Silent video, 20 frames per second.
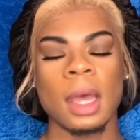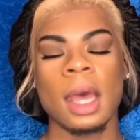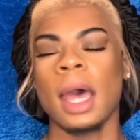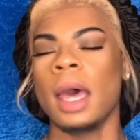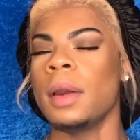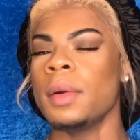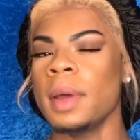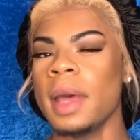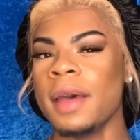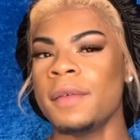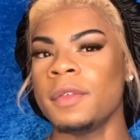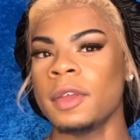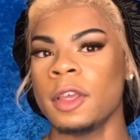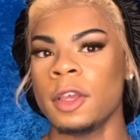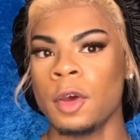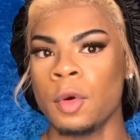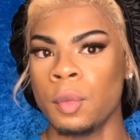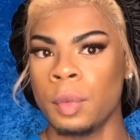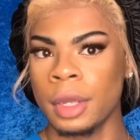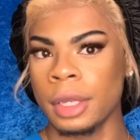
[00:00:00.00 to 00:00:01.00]
I don't have
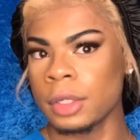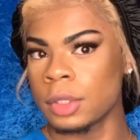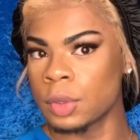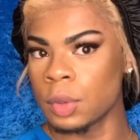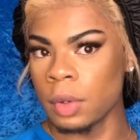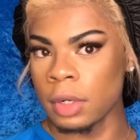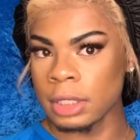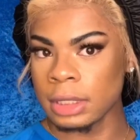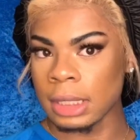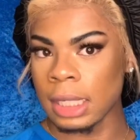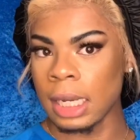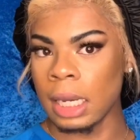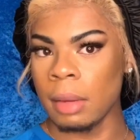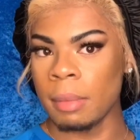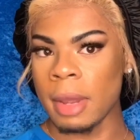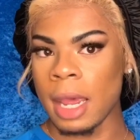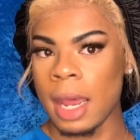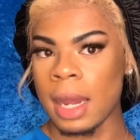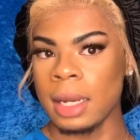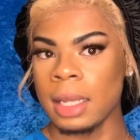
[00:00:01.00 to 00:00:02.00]
ill will towards
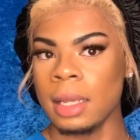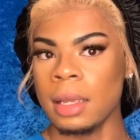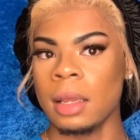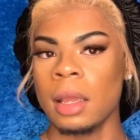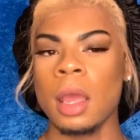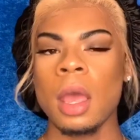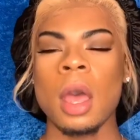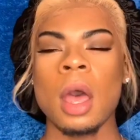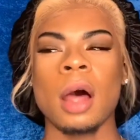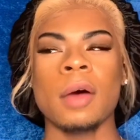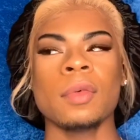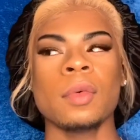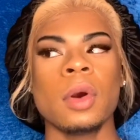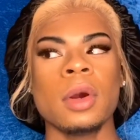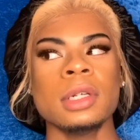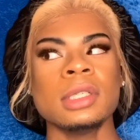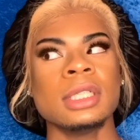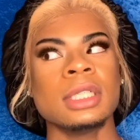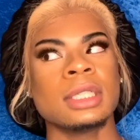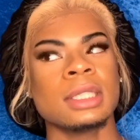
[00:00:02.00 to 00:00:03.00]
anybody. Of
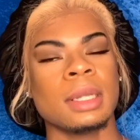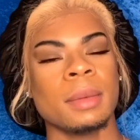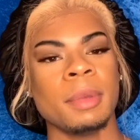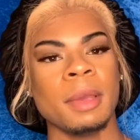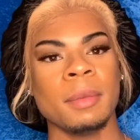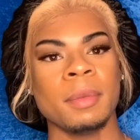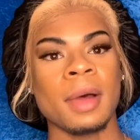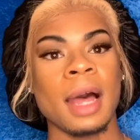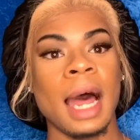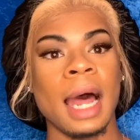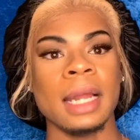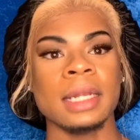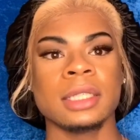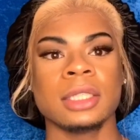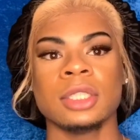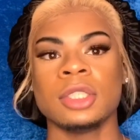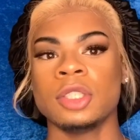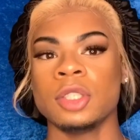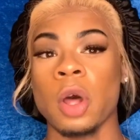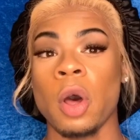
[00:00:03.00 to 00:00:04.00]
course, there's some people I
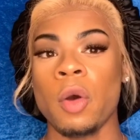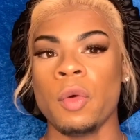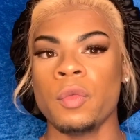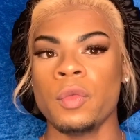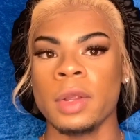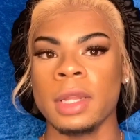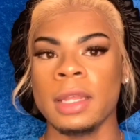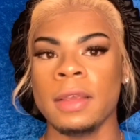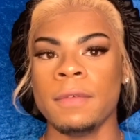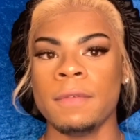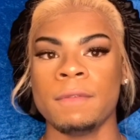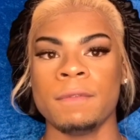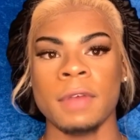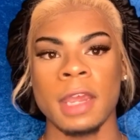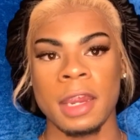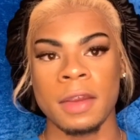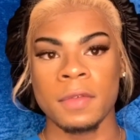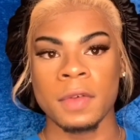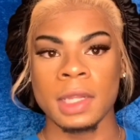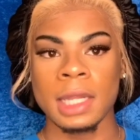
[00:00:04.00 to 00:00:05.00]
don't really
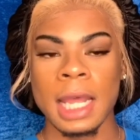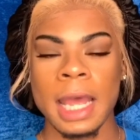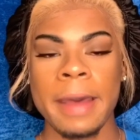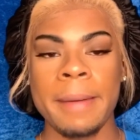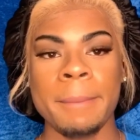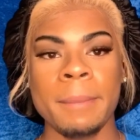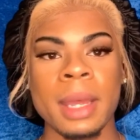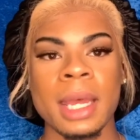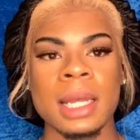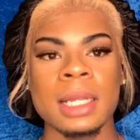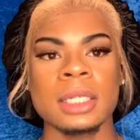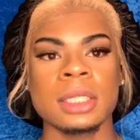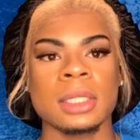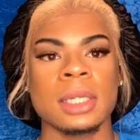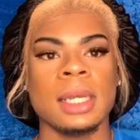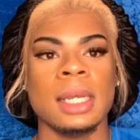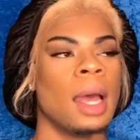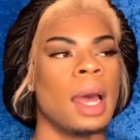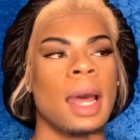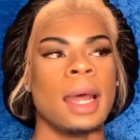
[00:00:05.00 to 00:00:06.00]
favor that much,
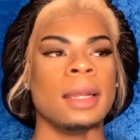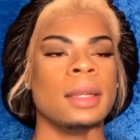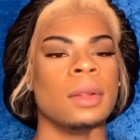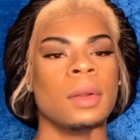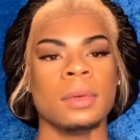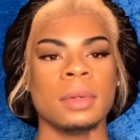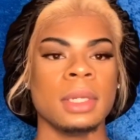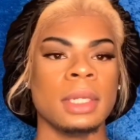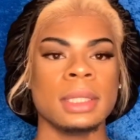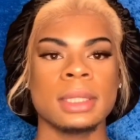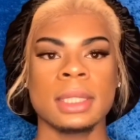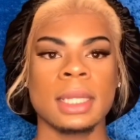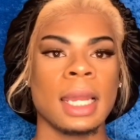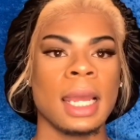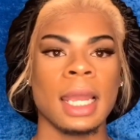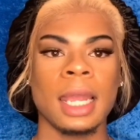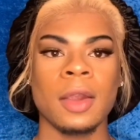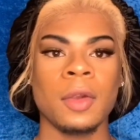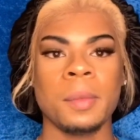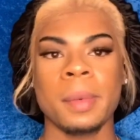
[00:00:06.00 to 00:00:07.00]
and I don't need to
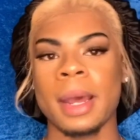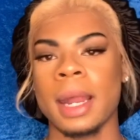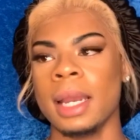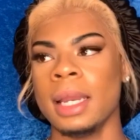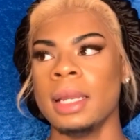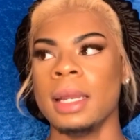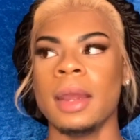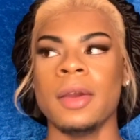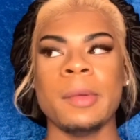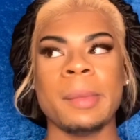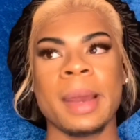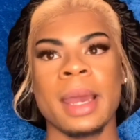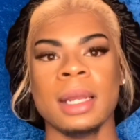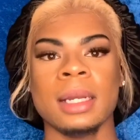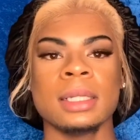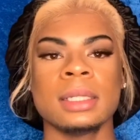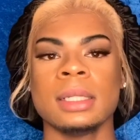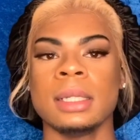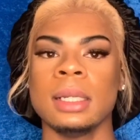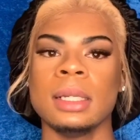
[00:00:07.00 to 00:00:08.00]
like everybody. Everybody
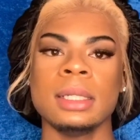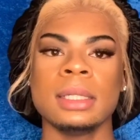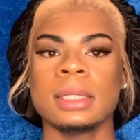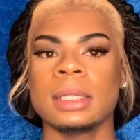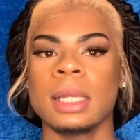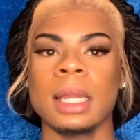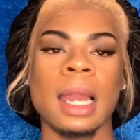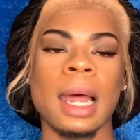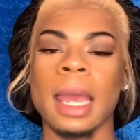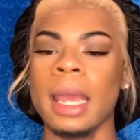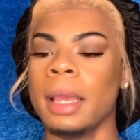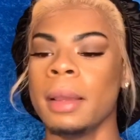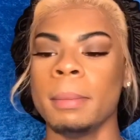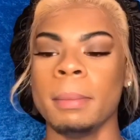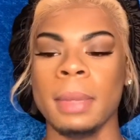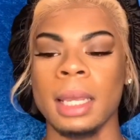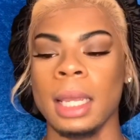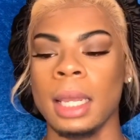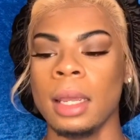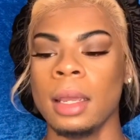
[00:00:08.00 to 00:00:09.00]
doesn't need to like
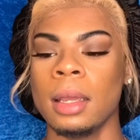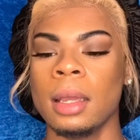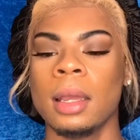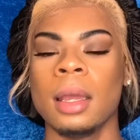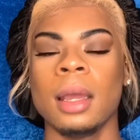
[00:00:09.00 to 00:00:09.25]
me.